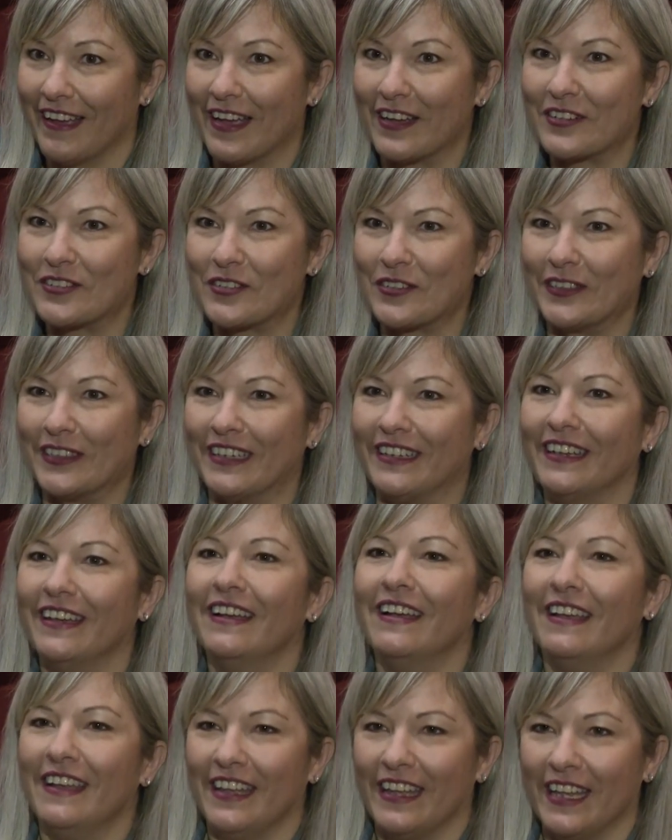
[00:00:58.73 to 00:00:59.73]
actually,
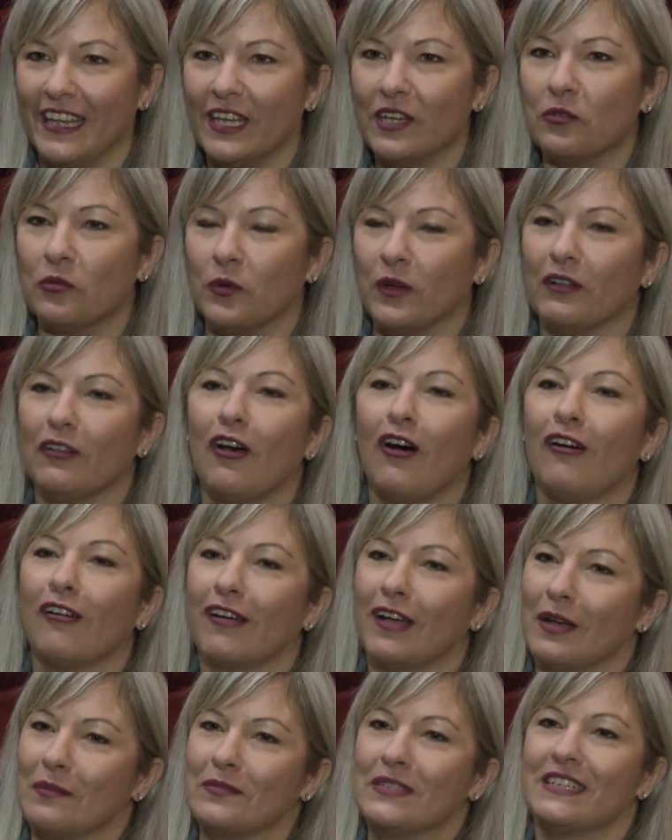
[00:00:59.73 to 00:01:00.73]
it will all
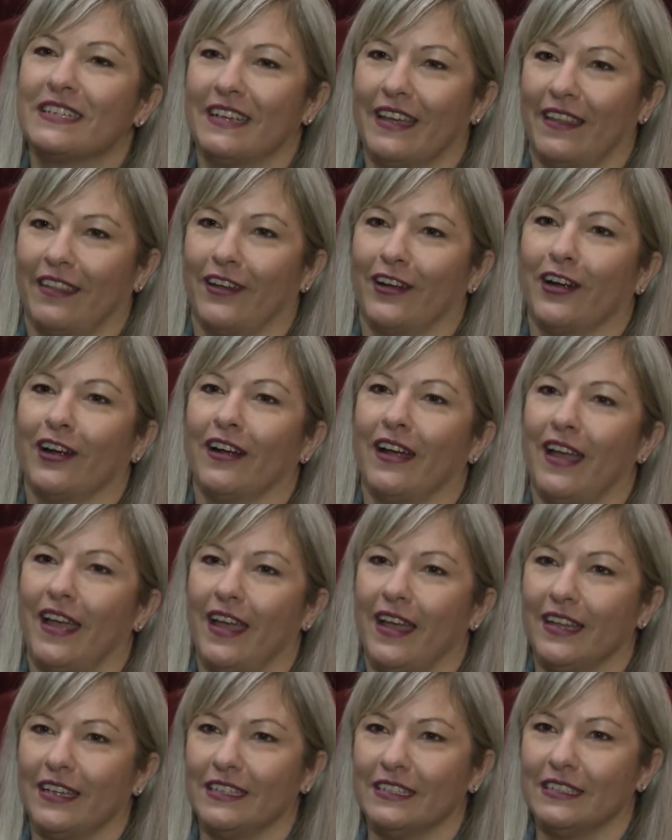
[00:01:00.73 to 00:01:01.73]
come together
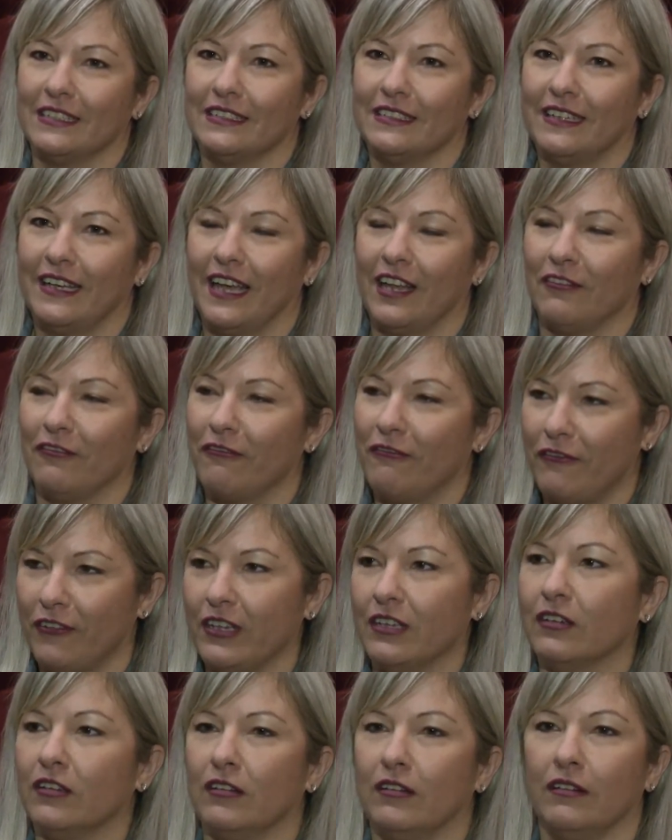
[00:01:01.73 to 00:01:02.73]
and, and
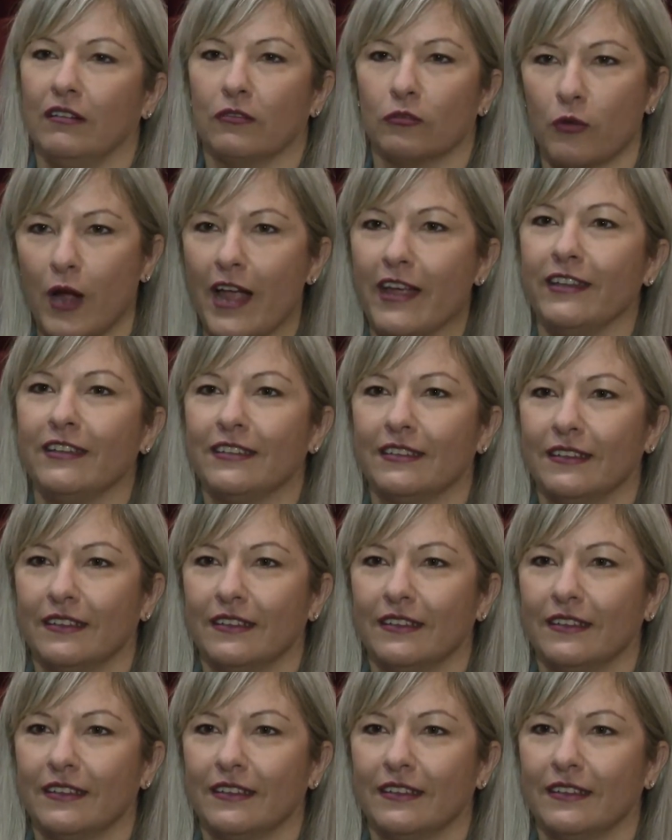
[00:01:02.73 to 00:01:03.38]
feel right.